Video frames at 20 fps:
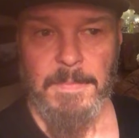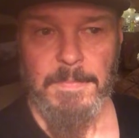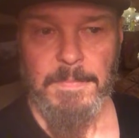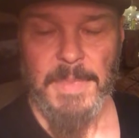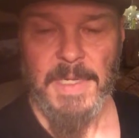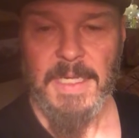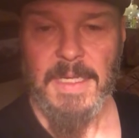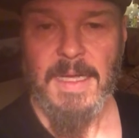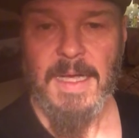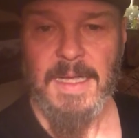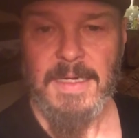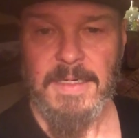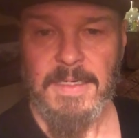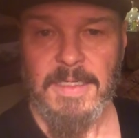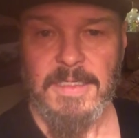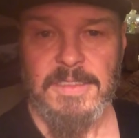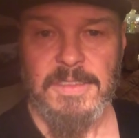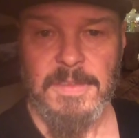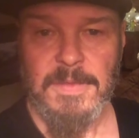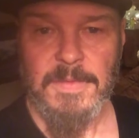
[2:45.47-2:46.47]
but God
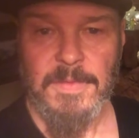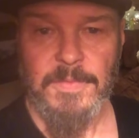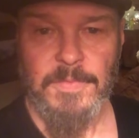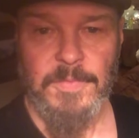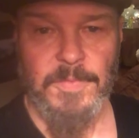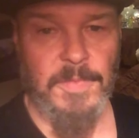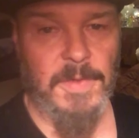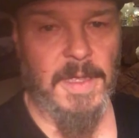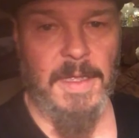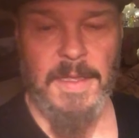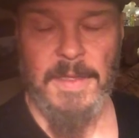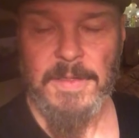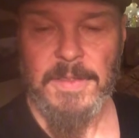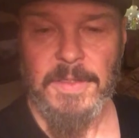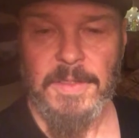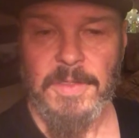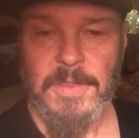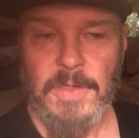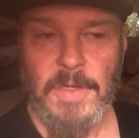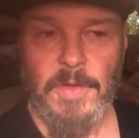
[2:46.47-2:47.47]
does, uh,
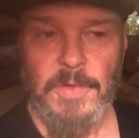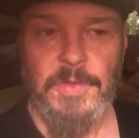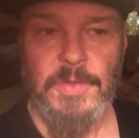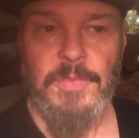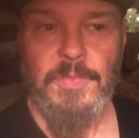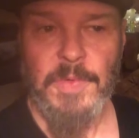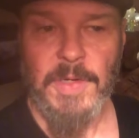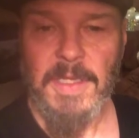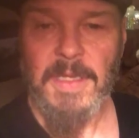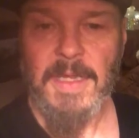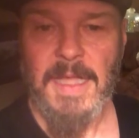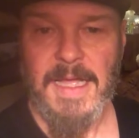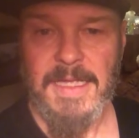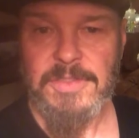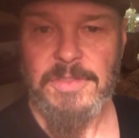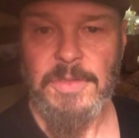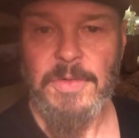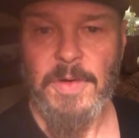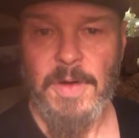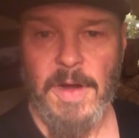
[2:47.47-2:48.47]
you know, you
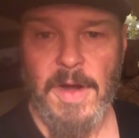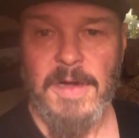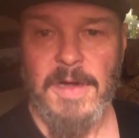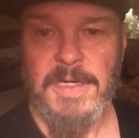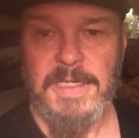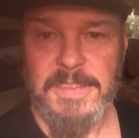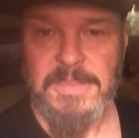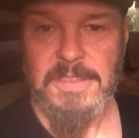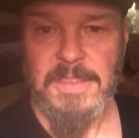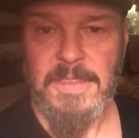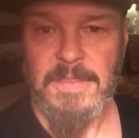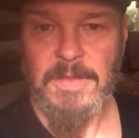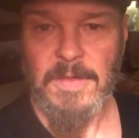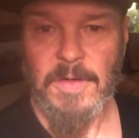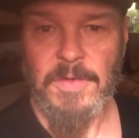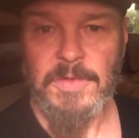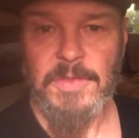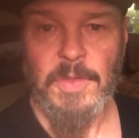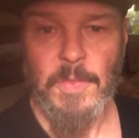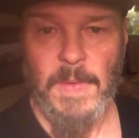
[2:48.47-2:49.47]
realize you are a sinner
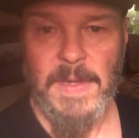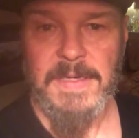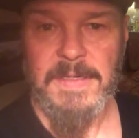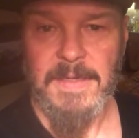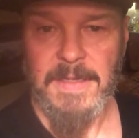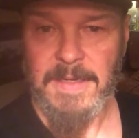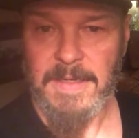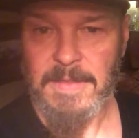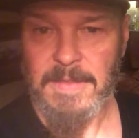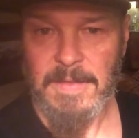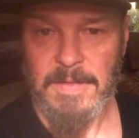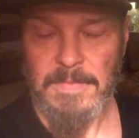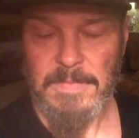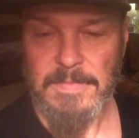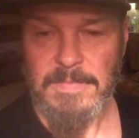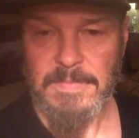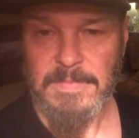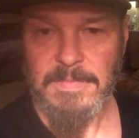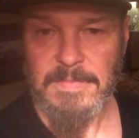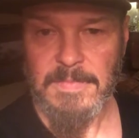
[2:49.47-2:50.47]
on your way to hell
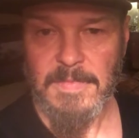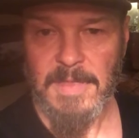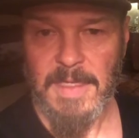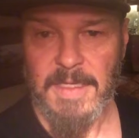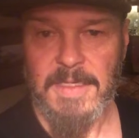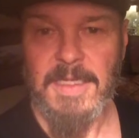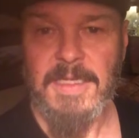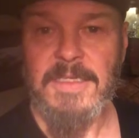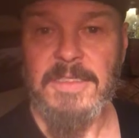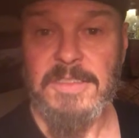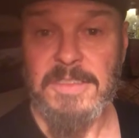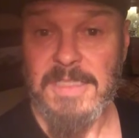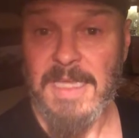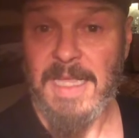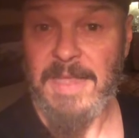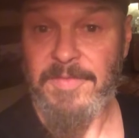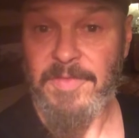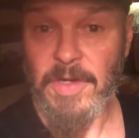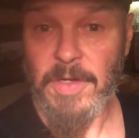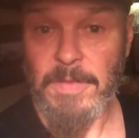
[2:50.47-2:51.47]
and need a
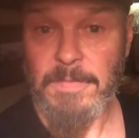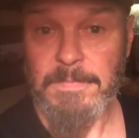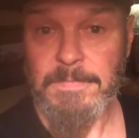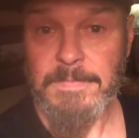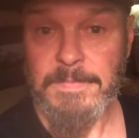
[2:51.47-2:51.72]
Savior.